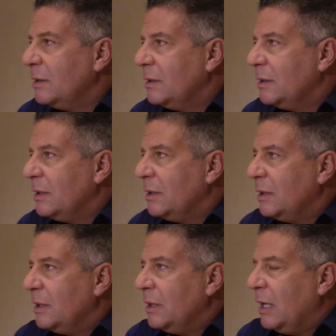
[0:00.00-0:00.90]
rules in the
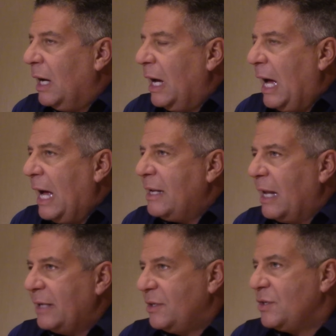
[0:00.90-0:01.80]
future? I'd
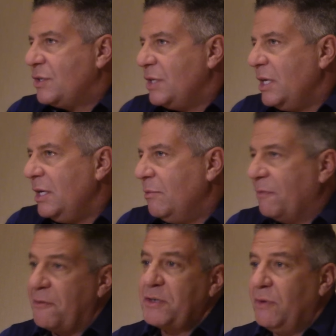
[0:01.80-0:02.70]
like to see.
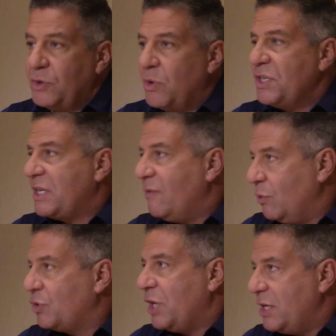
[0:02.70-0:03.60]
Well, first of all, 27
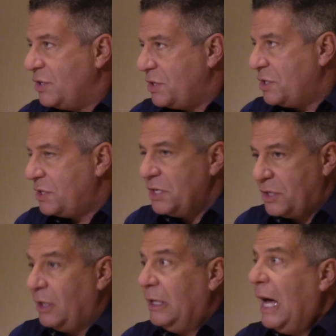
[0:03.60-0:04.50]
rule changes is,
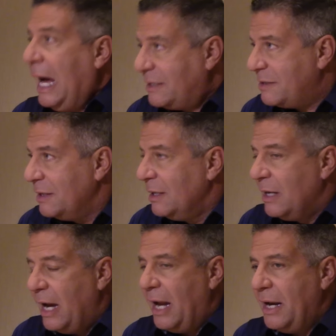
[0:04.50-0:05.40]
is a lot,
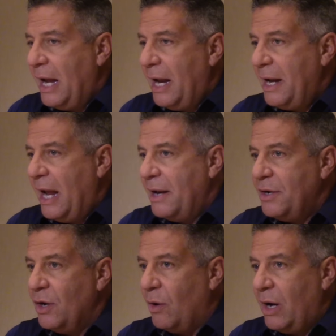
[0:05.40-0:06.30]
right. and and and
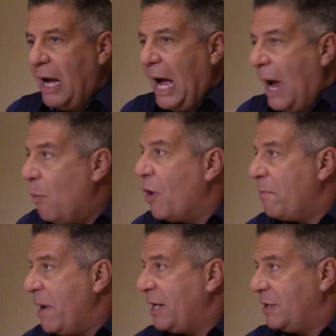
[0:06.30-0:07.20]
you know, I
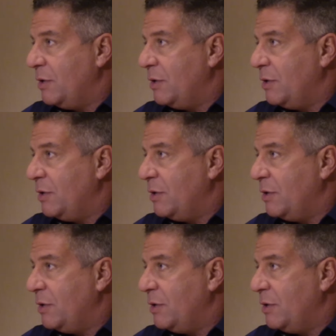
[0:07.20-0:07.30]
want to make